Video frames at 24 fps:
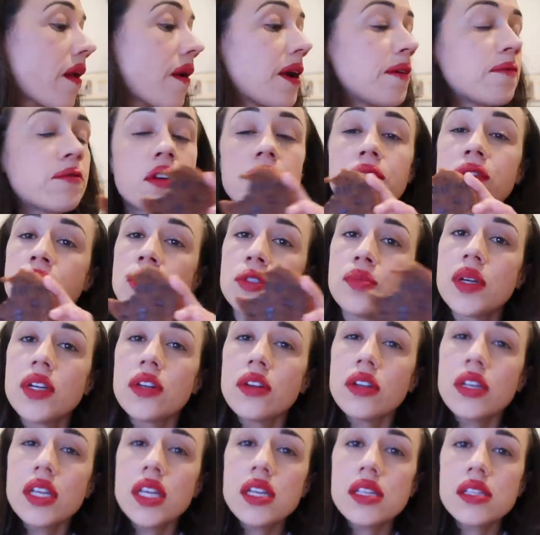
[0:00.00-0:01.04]
After I finish my
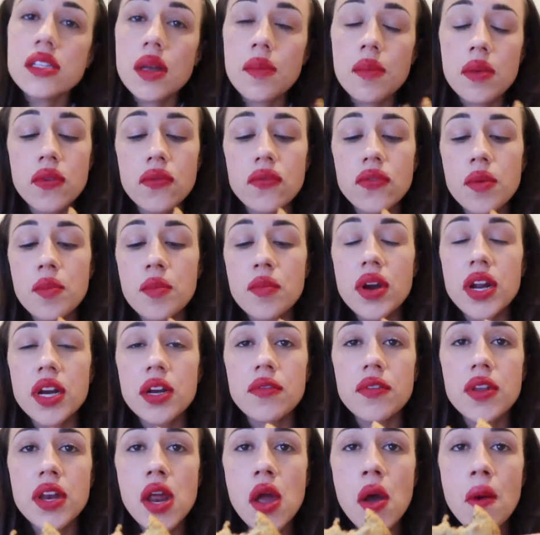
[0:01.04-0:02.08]
cookies, I'm gonna film a
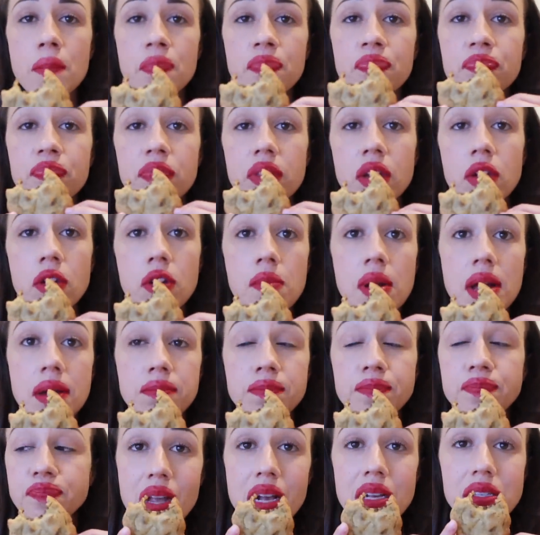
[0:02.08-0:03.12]
Miranda video and go to
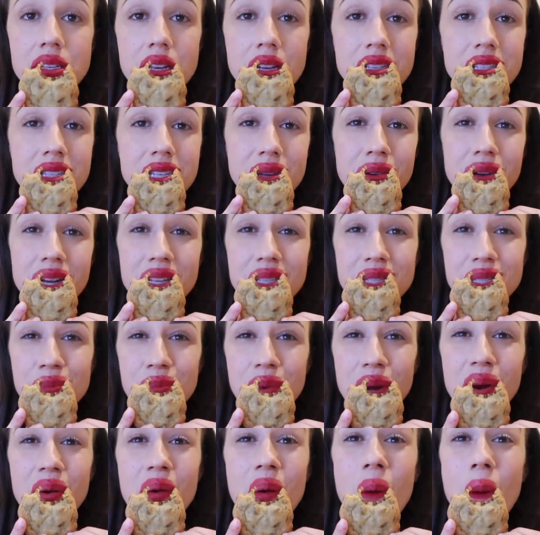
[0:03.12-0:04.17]
bed. So I'll see you guys
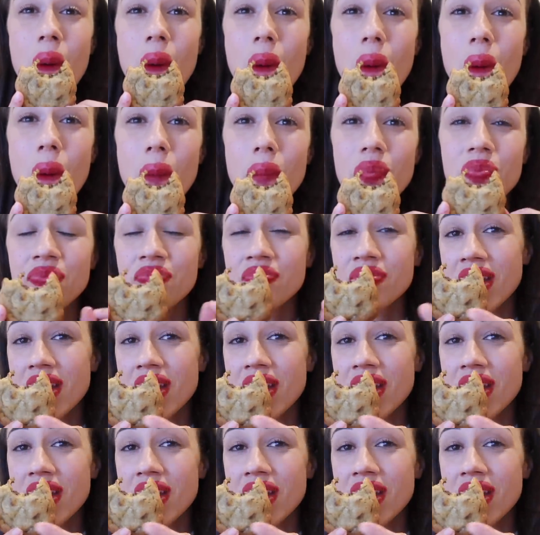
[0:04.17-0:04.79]
tomorrow.